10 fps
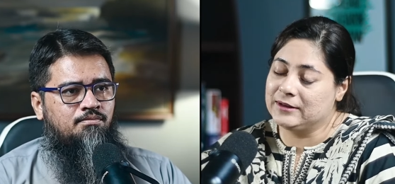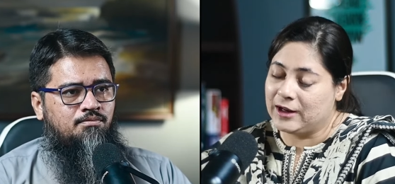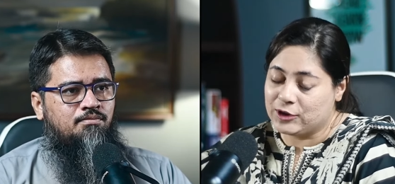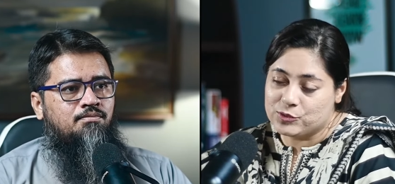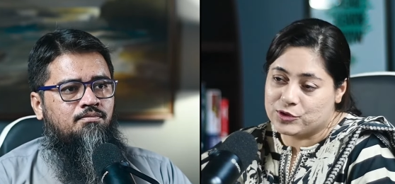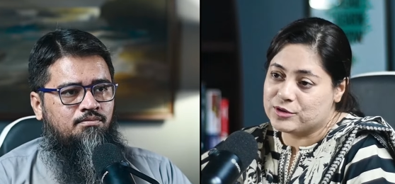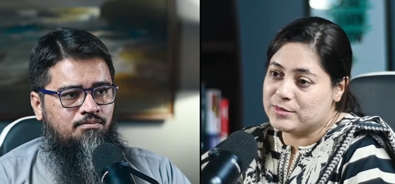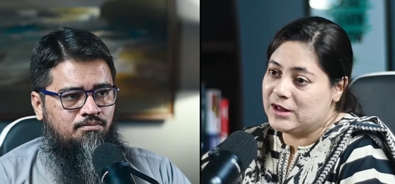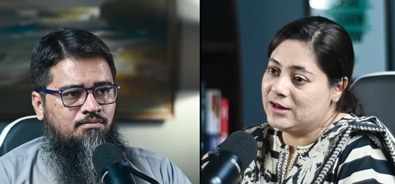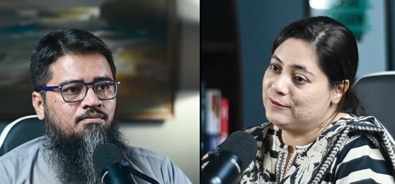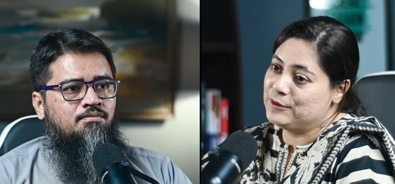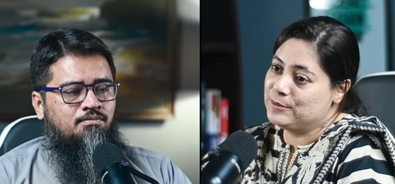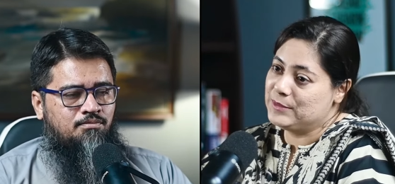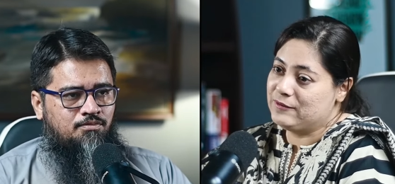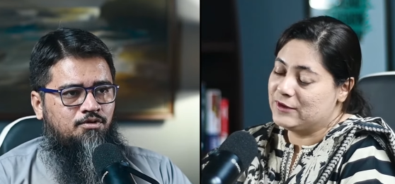Speaker 1: Thank you, Dr. Bilal, for
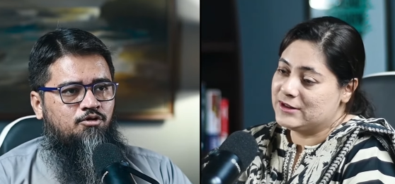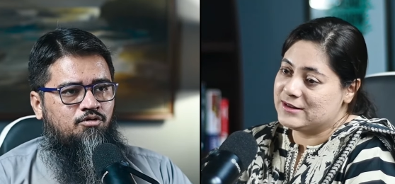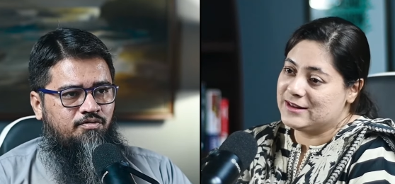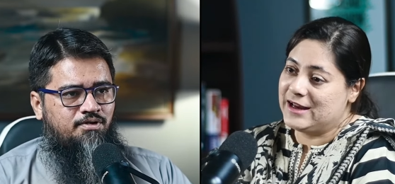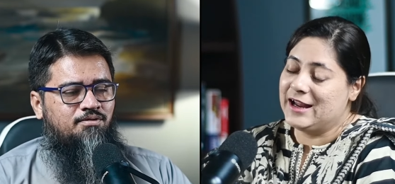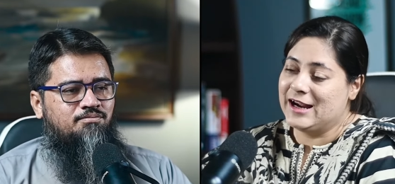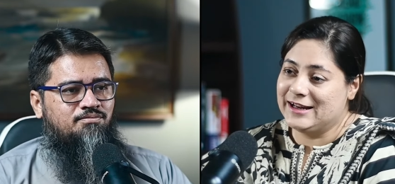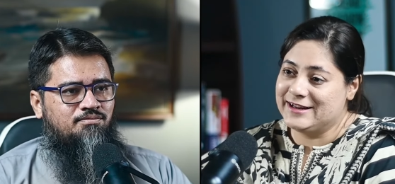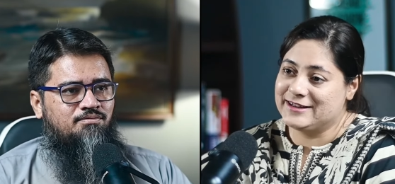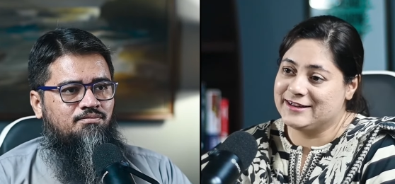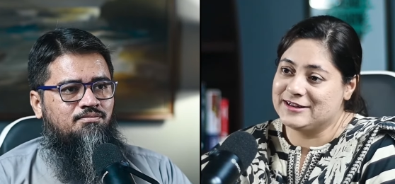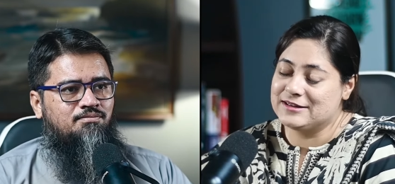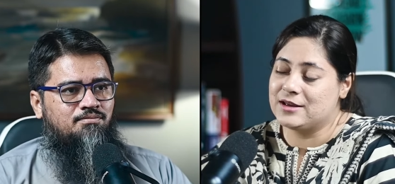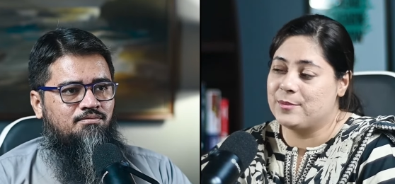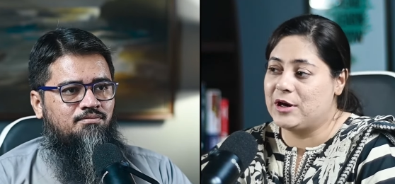being with us and highlighting
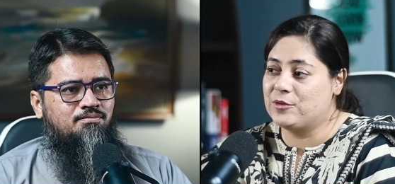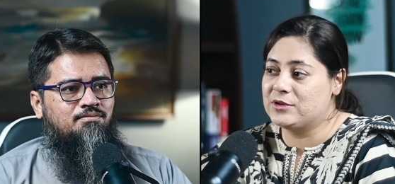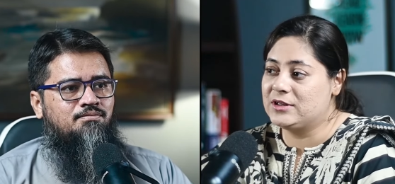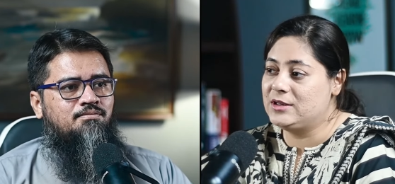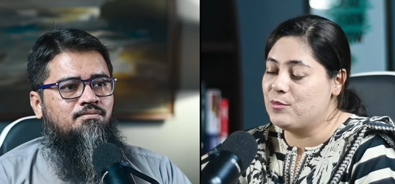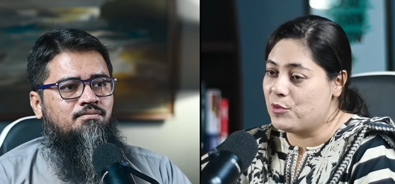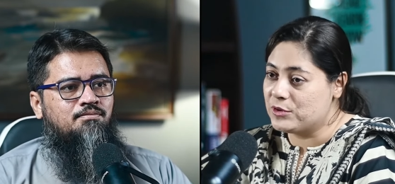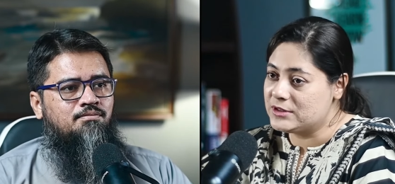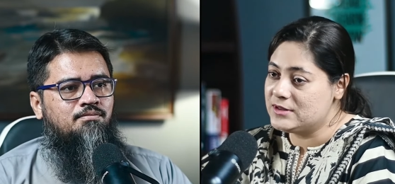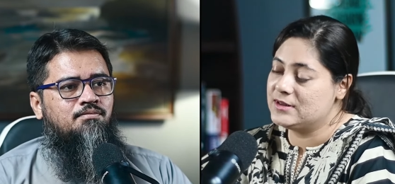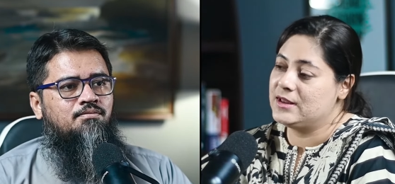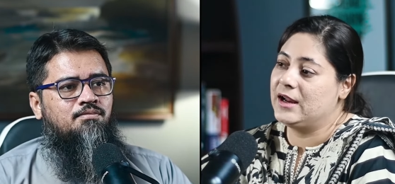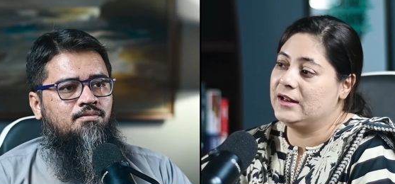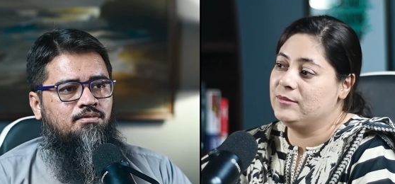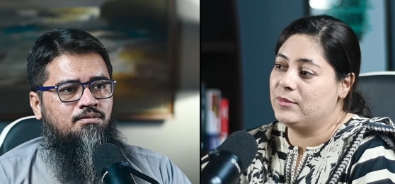us about the importance
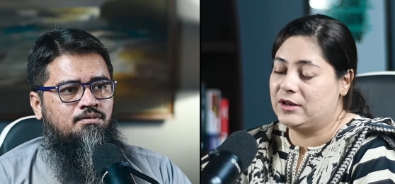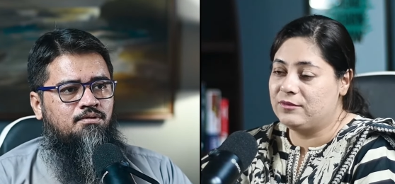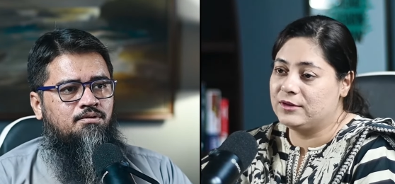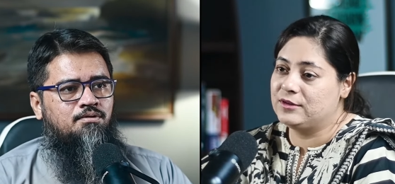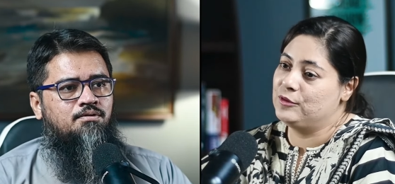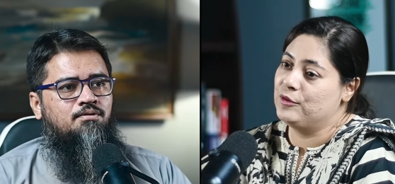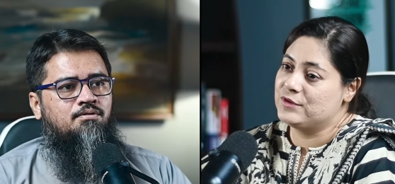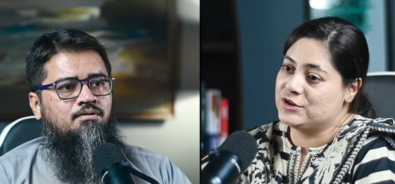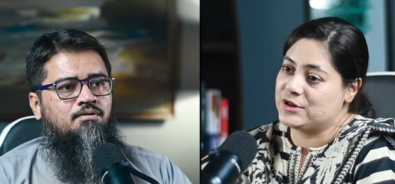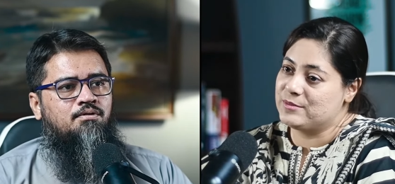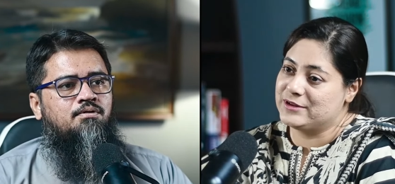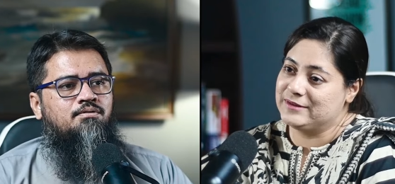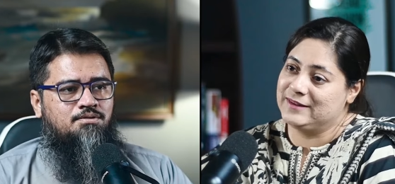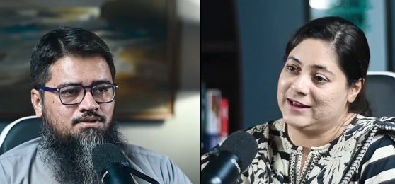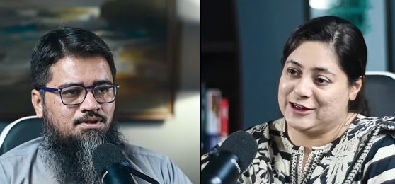and benefits of Hijama.
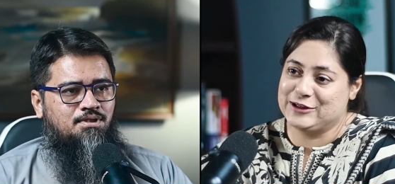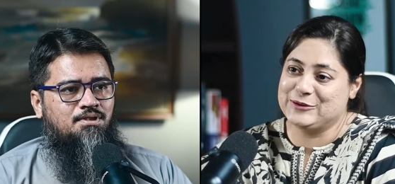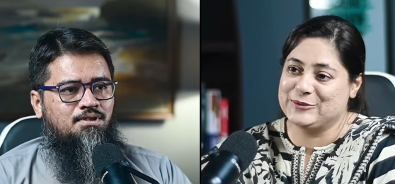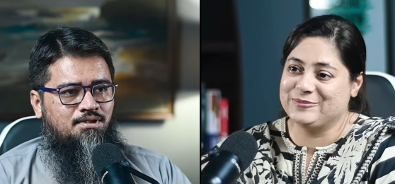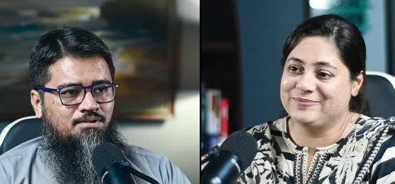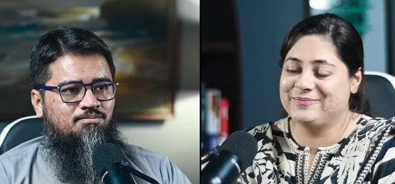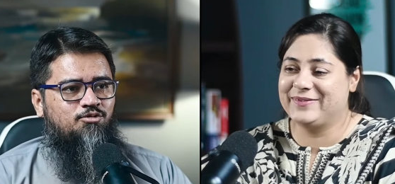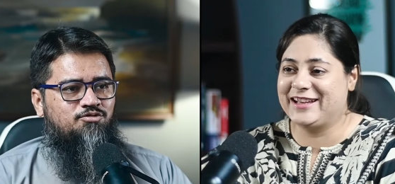Jazakallah